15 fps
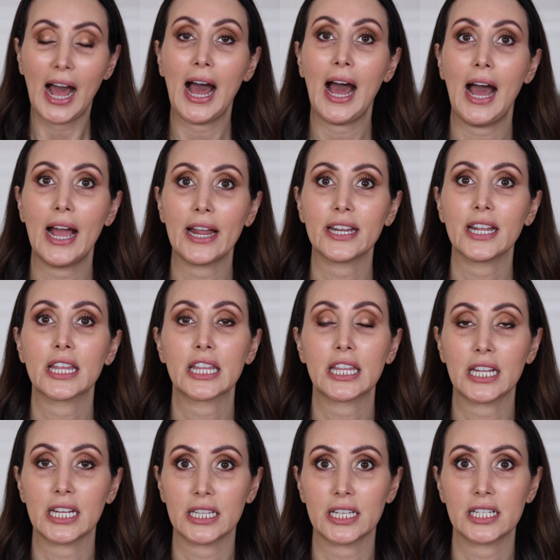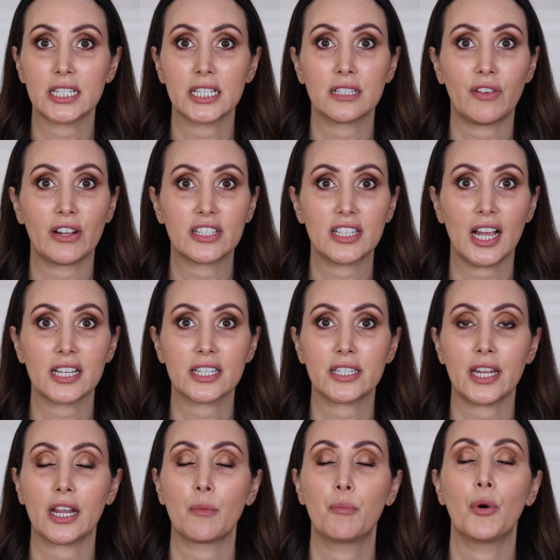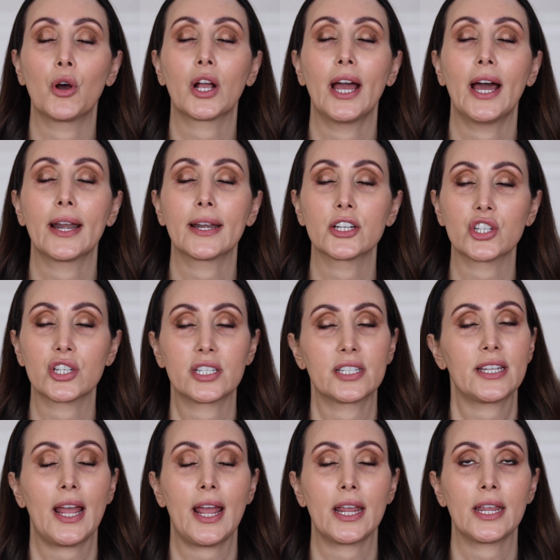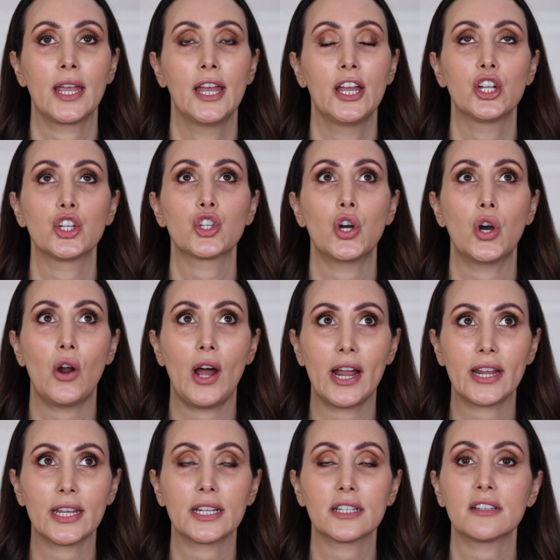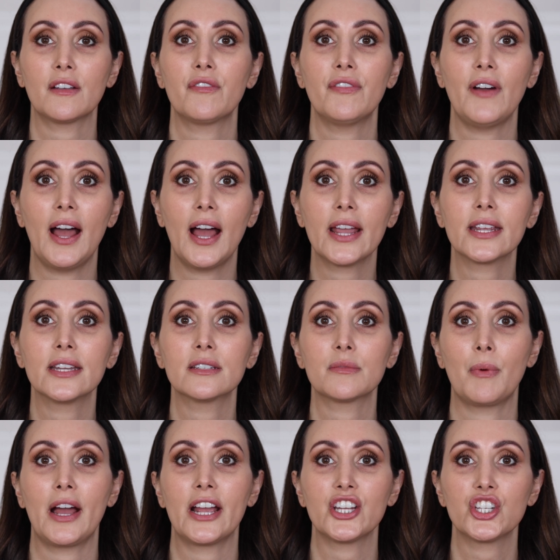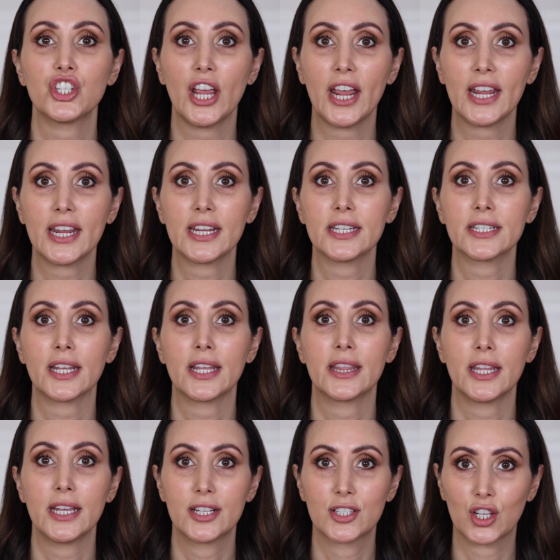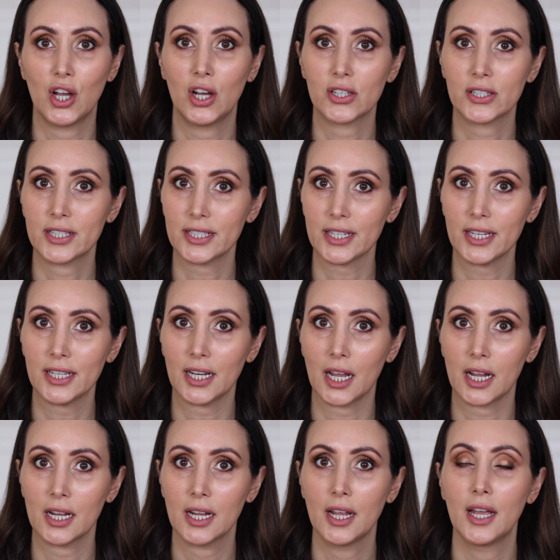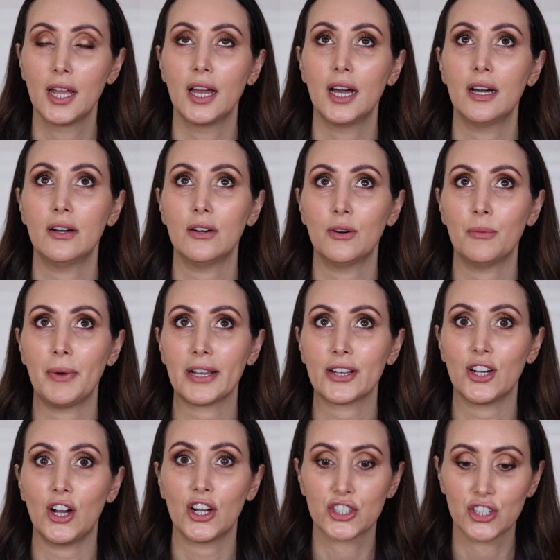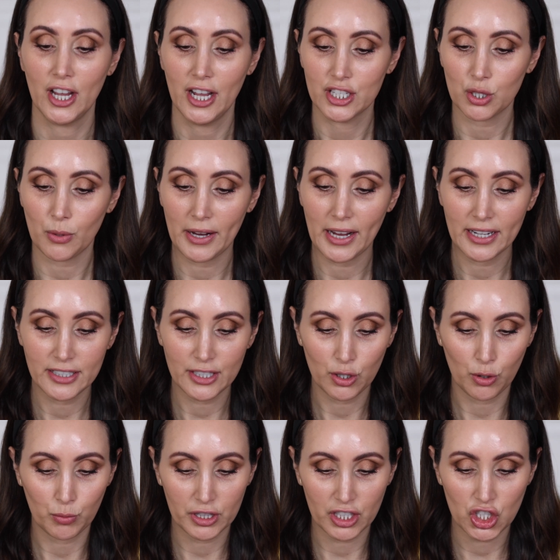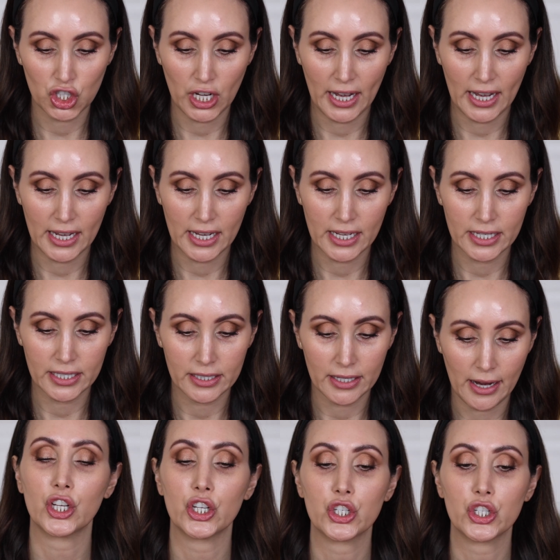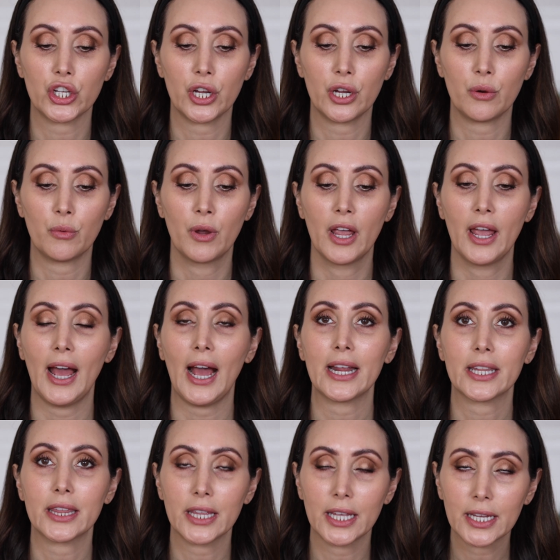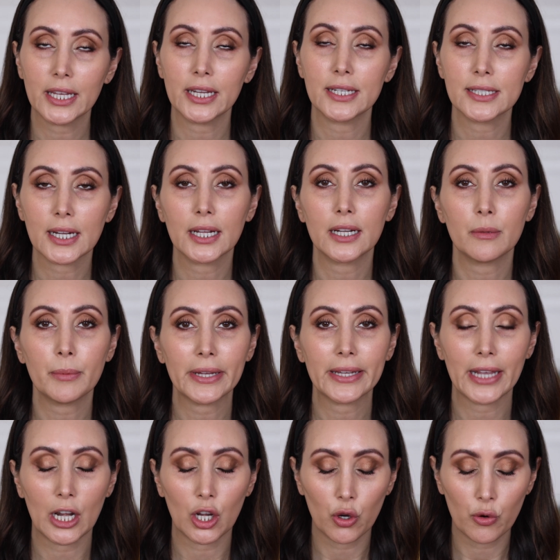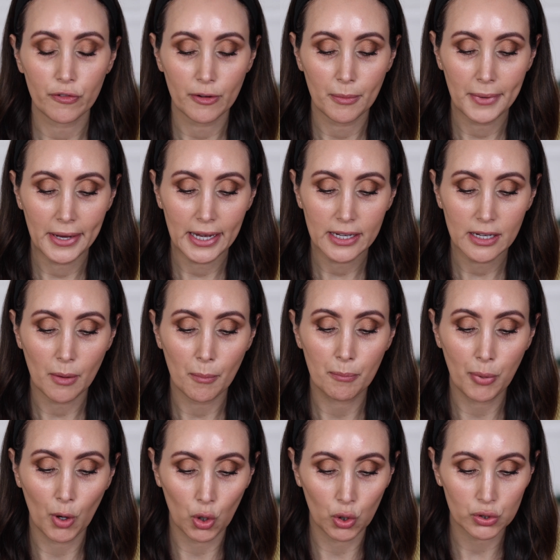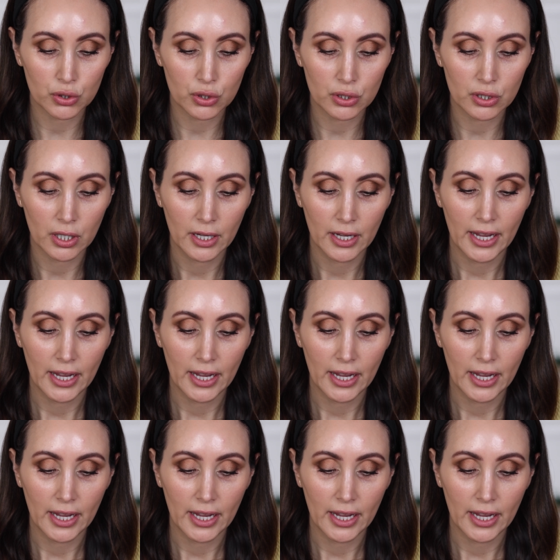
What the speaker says: I think this is fantastic, but can I just say, trying to find my shade in this concealer, oh my gosh. So I ended up with the shade Cashew. I think it is a little bit yellow for me, but